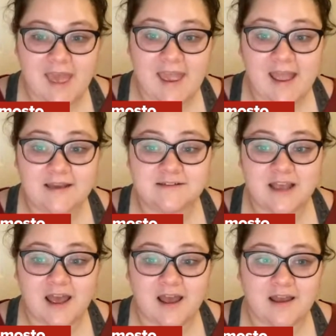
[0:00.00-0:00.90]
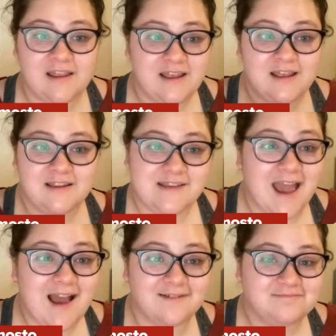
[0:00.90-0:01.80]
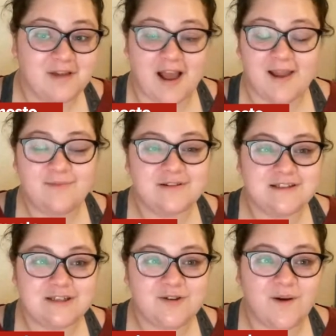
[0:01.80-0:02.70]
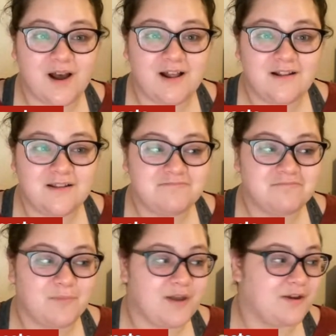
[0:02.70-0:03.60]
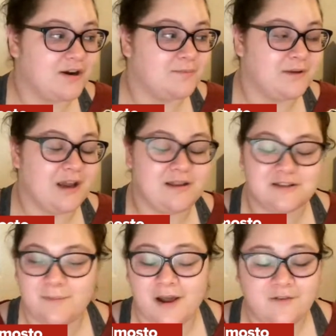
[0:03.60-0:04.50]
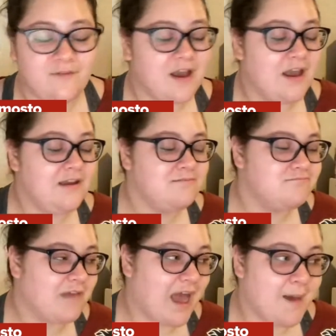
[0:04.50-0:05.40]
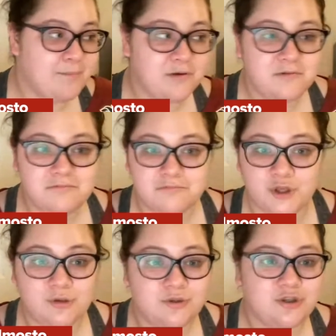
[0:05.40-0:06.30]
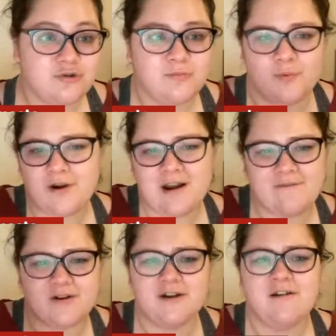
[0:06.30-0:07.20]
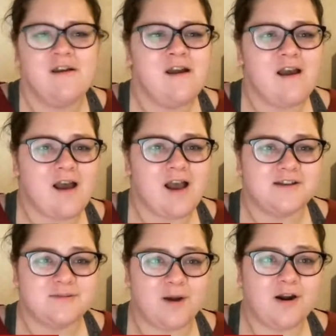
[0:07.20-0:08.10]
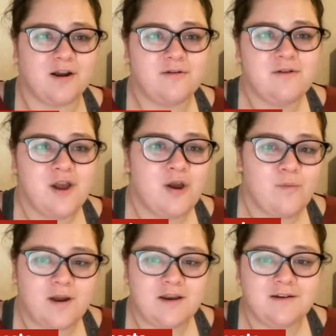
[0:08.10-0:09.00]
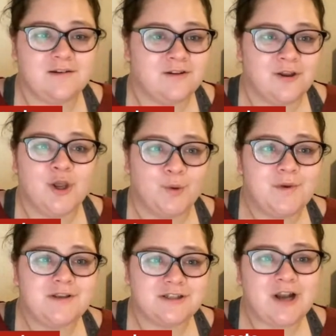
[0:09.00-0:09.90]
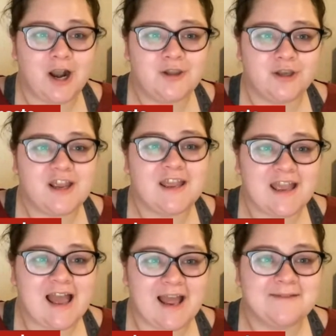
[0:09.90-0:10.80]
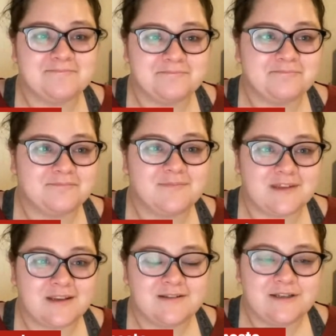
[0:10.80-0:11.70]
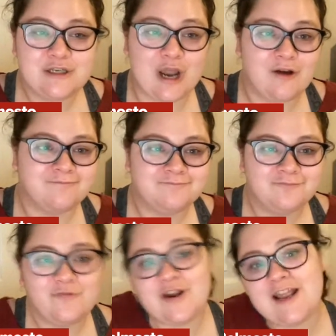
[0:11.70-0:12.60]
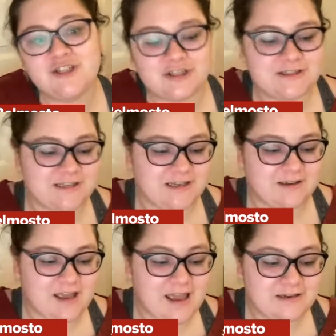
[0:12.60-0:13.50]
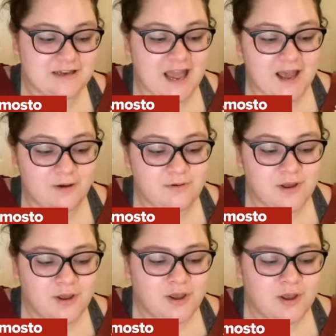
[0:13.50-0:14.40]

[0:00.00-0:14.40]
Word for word: And, uh, yeah, I will see you all, whether it be on Spotify, Apple, YouTube, wherever, uh, tomorrow when we start looking at, you know, free agency and how